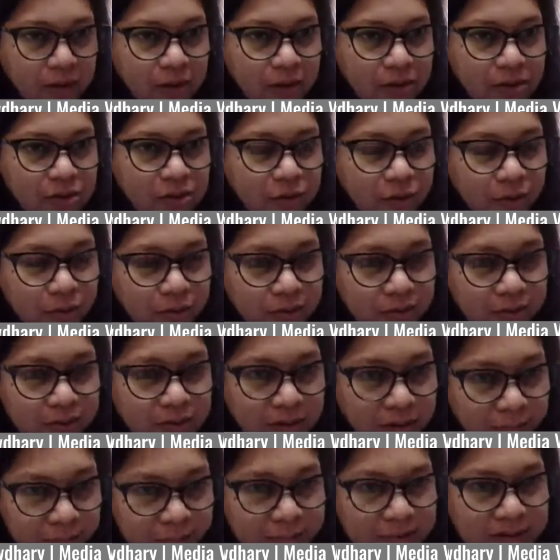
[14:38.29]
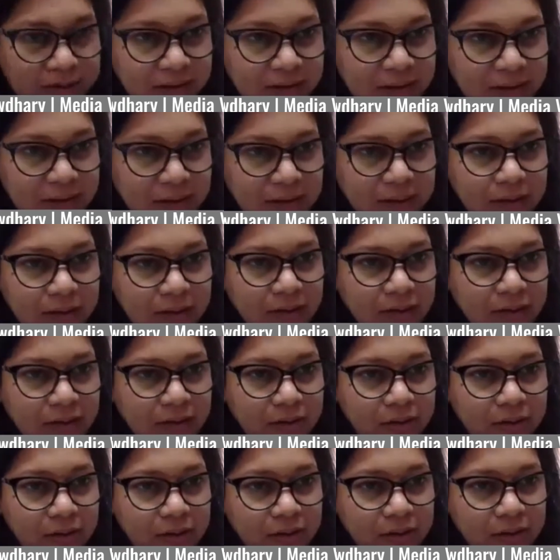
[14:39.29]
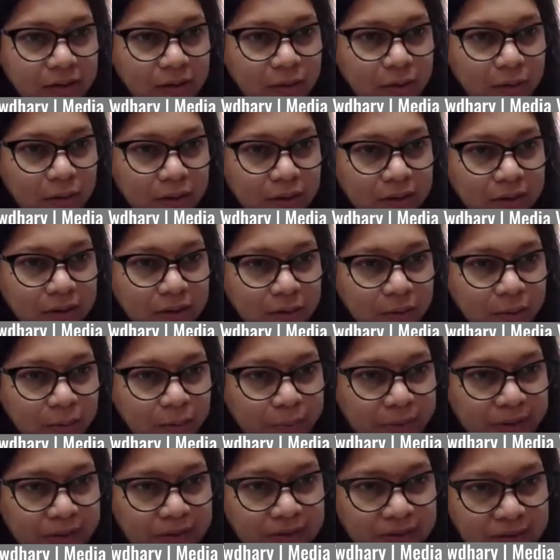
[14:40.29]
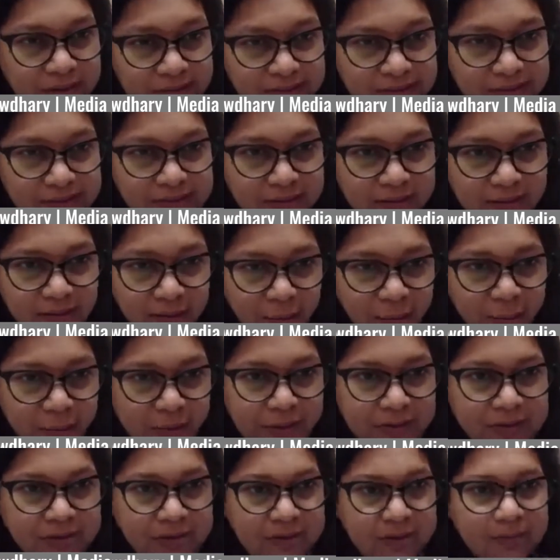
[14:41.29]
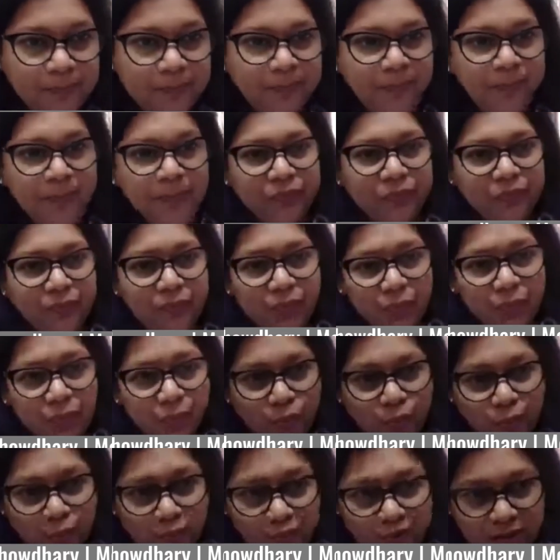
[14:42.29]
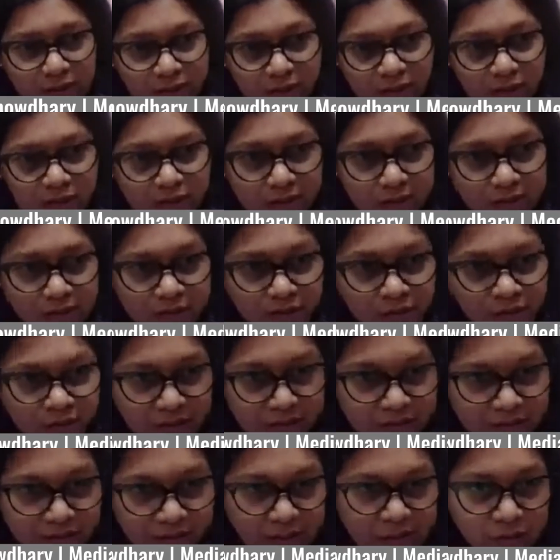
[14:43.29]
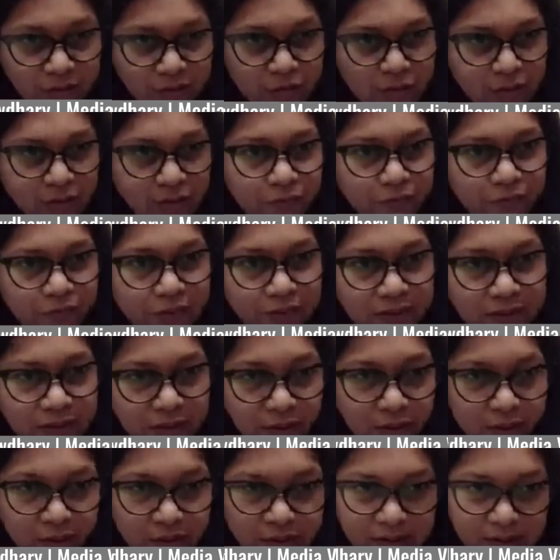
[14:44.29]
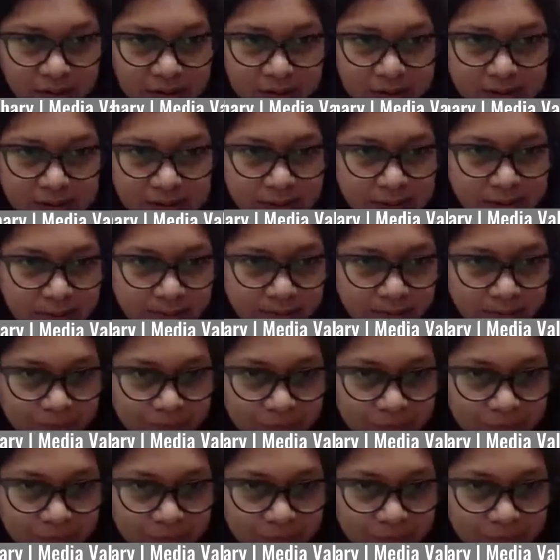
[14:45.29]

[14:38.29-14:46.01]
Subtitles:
So typically, when this is a request, what we need to work out is